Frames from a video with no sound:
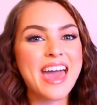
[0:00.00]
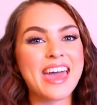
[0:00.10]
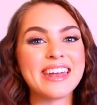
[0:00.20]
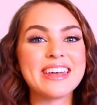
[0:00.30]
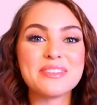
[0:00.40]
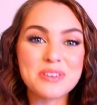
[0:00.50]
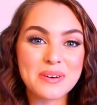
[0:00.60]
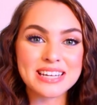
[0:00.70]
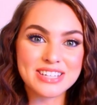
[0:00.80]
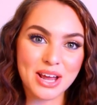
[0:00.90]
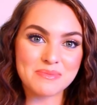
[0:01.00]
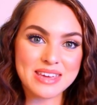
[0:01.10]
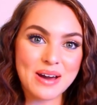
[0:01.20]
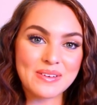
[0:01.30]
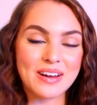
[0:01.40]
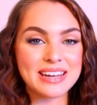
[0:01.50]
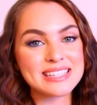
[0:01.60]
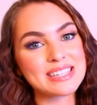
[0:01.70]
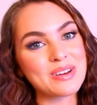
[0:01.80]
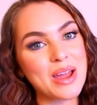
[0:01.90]
And if you want to check me out on
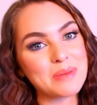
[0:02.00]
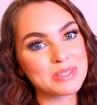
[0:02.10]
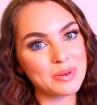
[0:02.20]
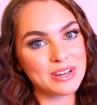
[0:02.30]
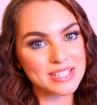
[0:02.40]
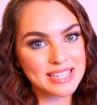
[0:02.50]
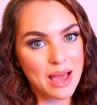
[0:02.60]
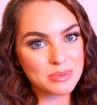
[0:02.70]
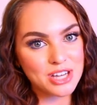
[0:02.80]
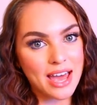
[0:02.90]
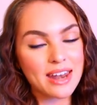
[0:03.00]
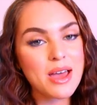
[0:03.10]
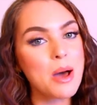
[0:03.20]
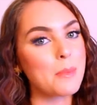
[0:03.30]
Instagram, Twitter, Snapchat,